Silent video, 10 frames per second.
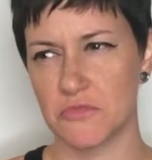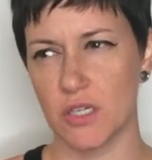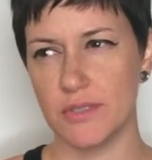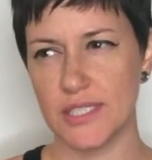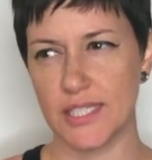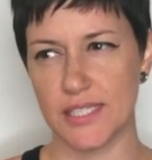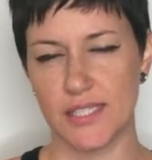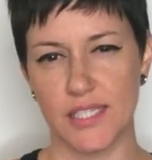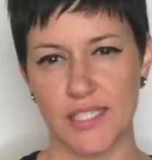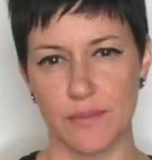I want to say
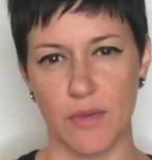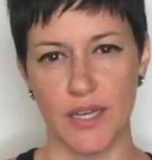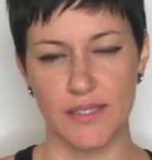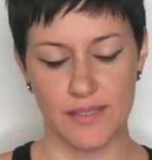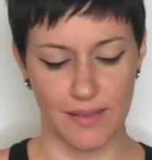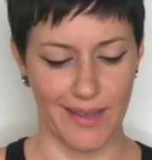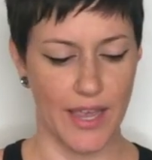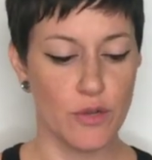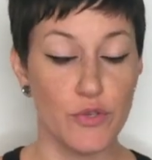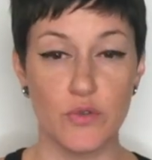6 months. Like,
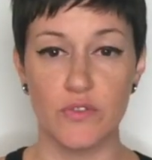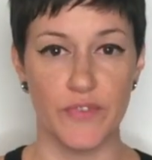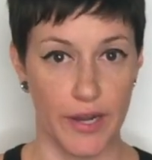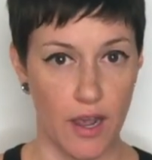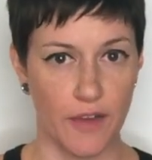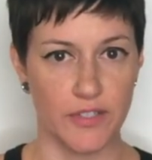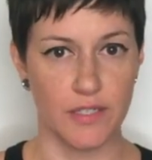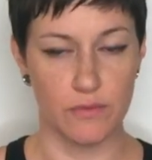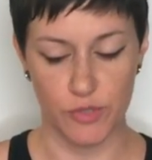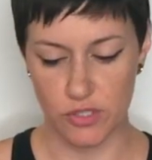I don't use them very
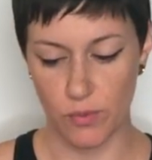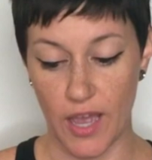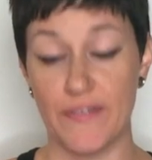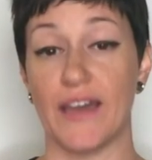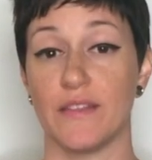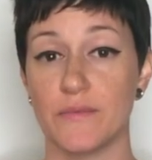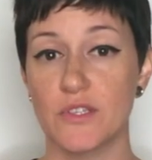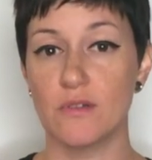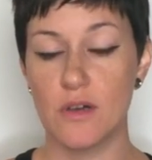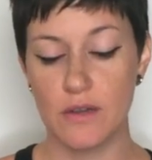often, which is why I've had them
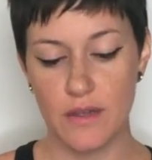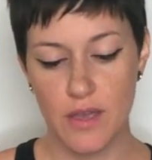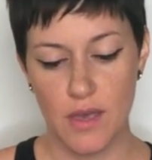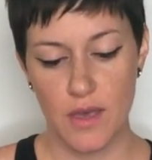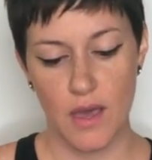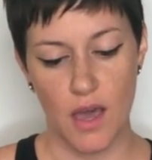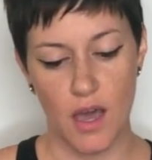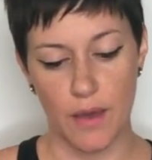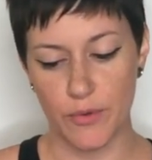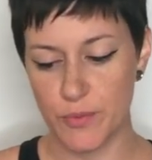so long.
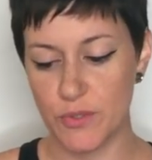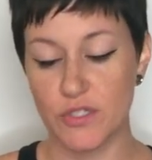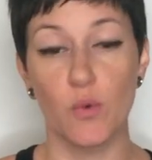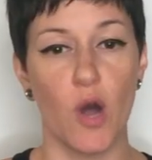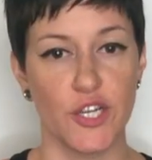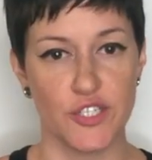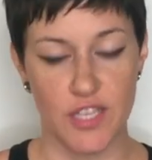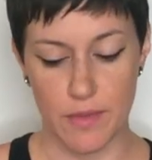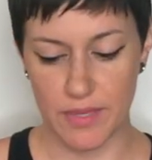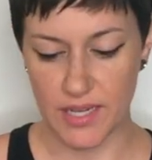You're supposed to wash
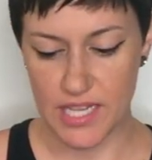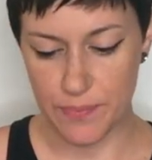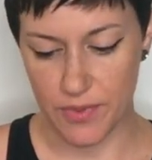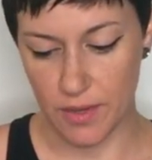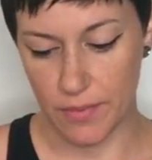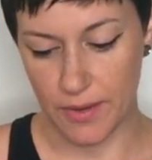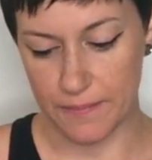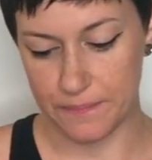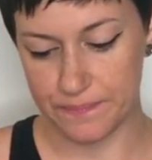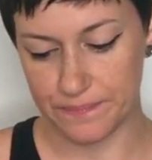them and keep
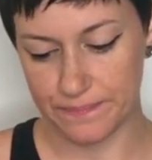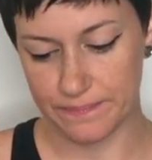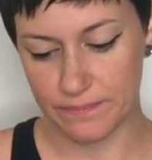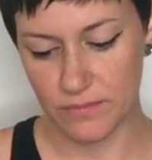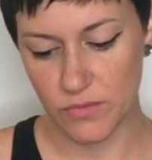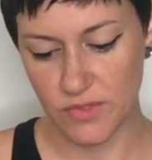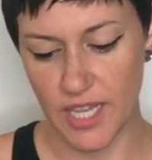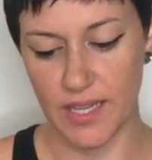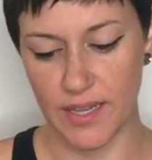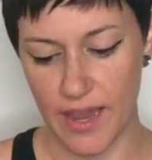them
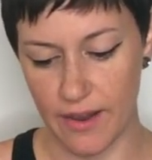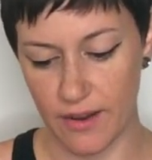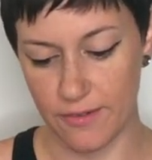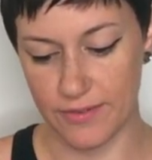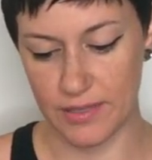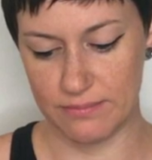taken care of.